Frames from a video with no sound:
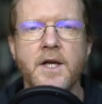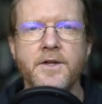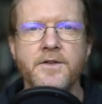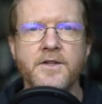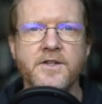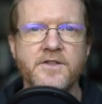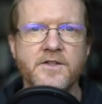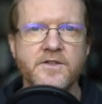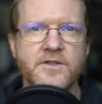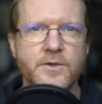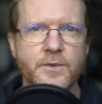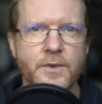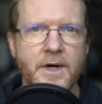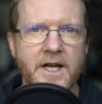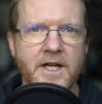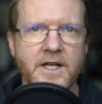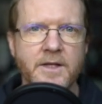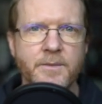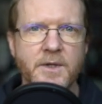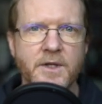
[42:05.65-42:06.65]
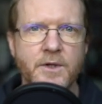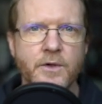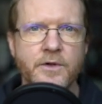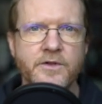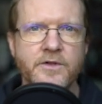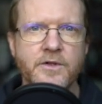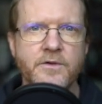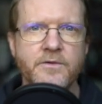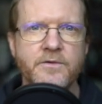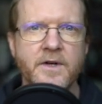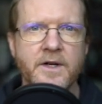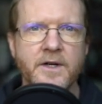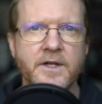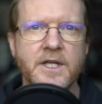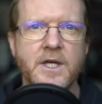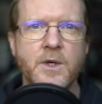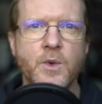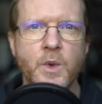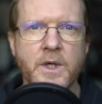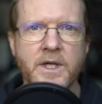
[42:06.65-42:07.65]
This is great because you
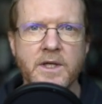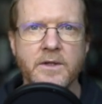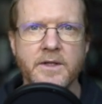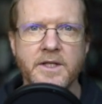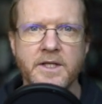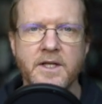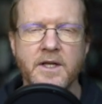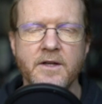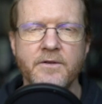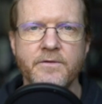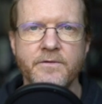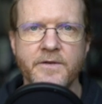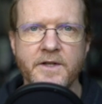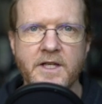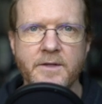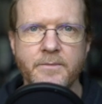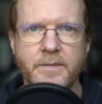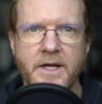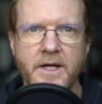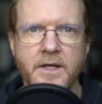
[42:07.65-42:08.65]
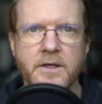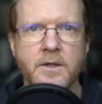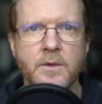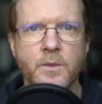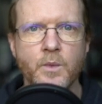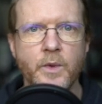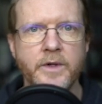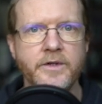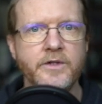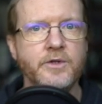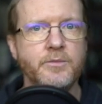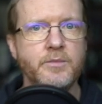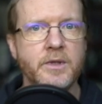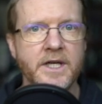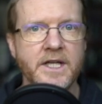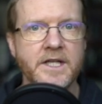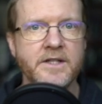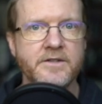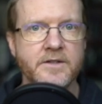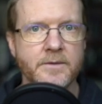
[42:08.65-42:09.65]
very quickly get feedback when you
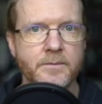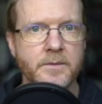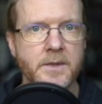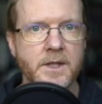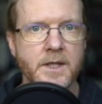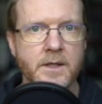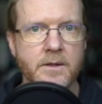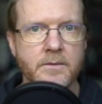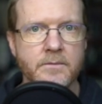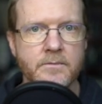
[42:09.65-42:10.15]
break something.